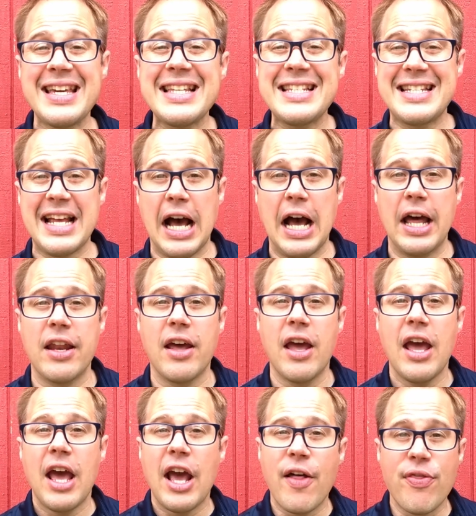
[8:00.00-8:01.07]
has done
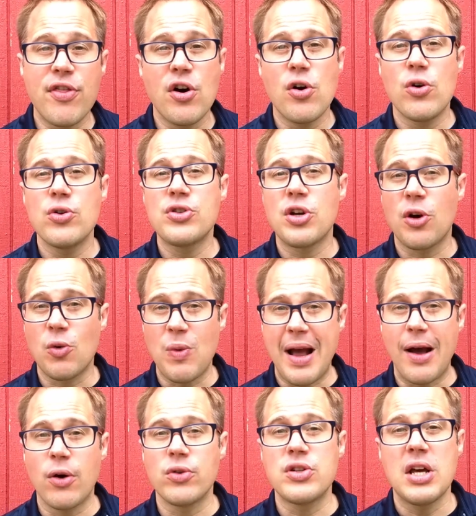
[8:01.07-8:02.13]
and those
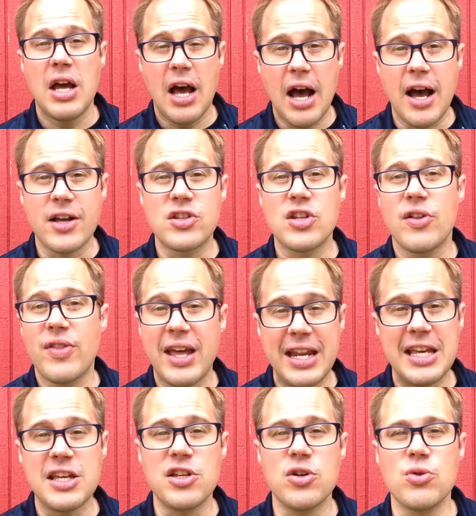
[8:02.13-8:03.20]
around us that
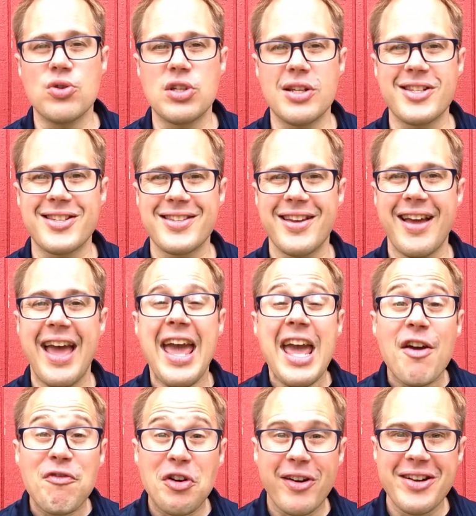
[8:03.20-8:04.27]
He uses.
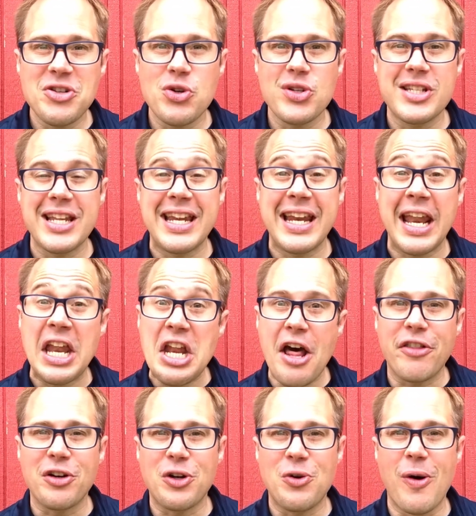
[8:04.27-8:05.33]
If you're interested in
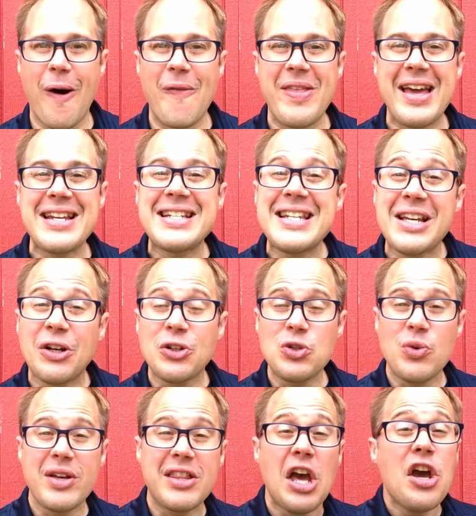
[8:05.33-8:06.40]
another quote that deals
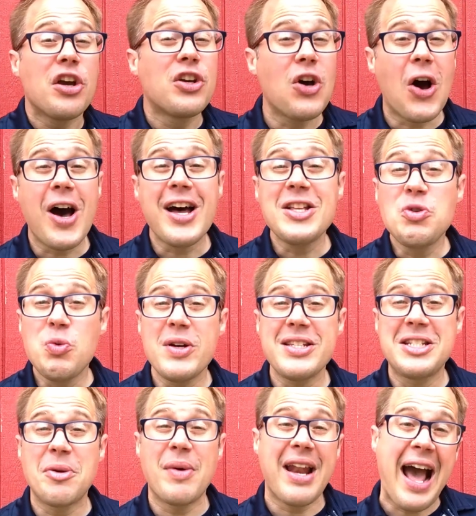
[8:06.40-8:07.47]
with God's
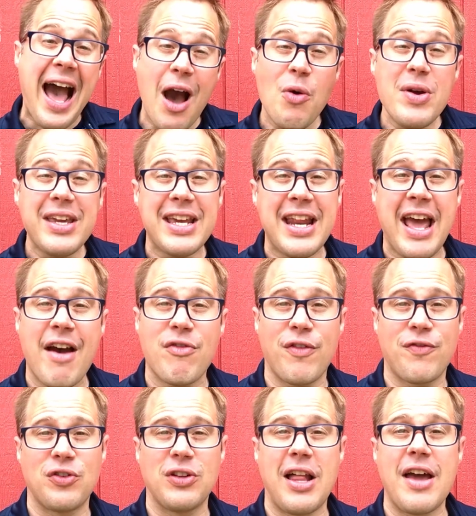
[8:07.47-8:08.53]
wisdom and how we can have
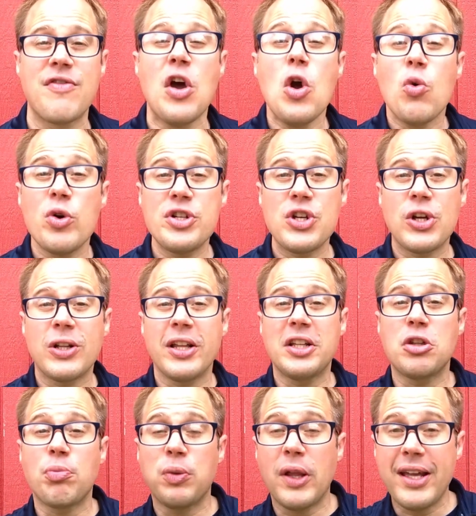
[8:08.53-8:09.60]
it for life, would you
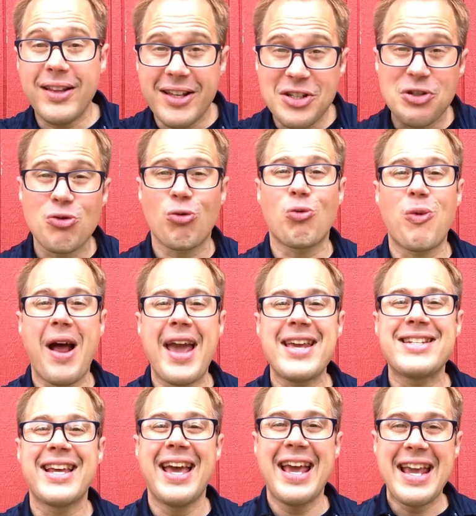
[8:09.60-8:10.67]
click the playlist
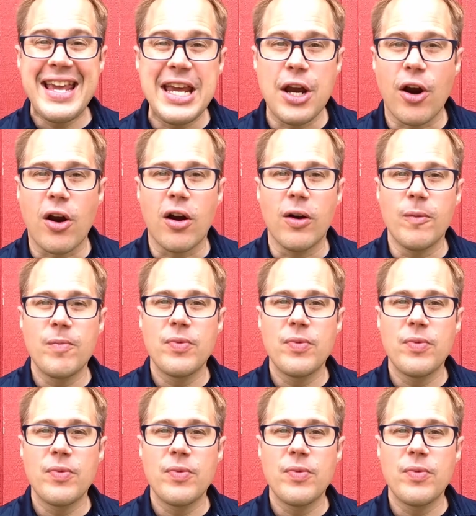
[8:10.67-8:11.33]
right here?